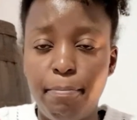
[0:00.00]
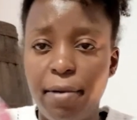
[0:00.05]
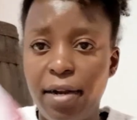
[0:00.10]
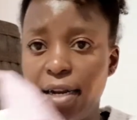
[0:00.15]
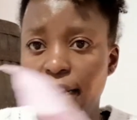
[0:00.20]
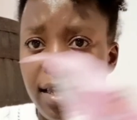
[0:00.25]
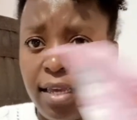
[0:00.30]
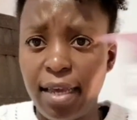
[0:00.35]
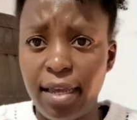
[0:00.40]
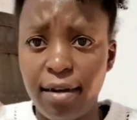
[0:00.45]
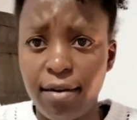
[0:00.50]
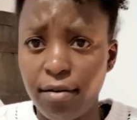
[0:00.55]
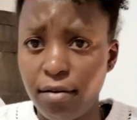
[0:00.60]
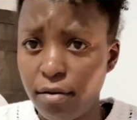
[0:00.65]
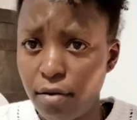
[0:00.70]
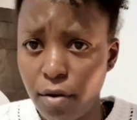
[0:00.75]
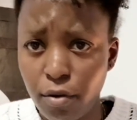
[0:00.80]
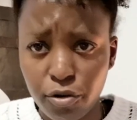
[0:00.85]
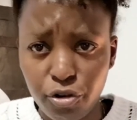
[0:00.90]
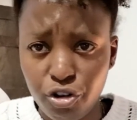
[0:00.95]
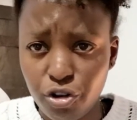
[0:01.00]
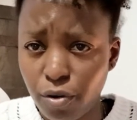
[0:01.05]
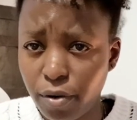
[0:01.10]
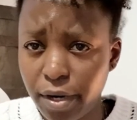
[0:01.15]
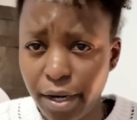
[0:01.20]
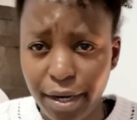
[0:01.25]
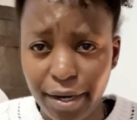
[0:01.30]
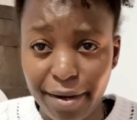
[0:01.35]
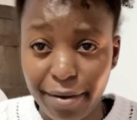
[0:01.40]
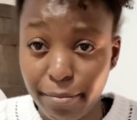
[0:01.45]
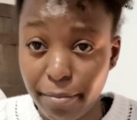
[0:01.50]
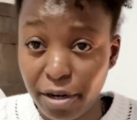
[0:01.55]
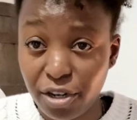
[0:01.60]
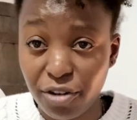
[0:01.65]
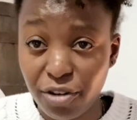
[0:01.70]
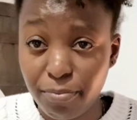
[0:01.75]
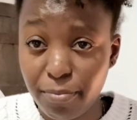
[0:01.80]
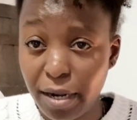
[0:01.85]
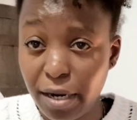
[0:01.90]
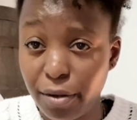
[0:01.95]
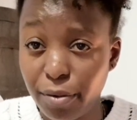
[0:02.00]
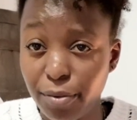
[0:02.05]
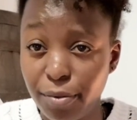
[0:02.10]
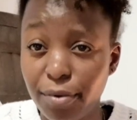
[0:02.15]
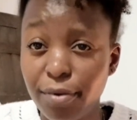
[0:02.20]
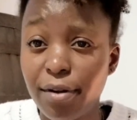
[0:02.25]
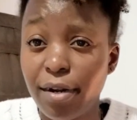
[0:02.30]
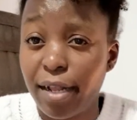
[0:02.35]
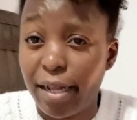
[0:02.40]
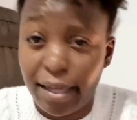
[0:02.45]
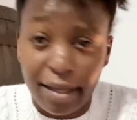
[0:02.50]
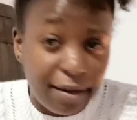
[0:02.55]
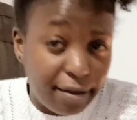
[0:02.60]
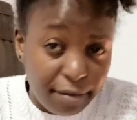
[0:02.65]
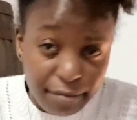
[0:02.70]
But again, hot chocolate and marshmallow, like,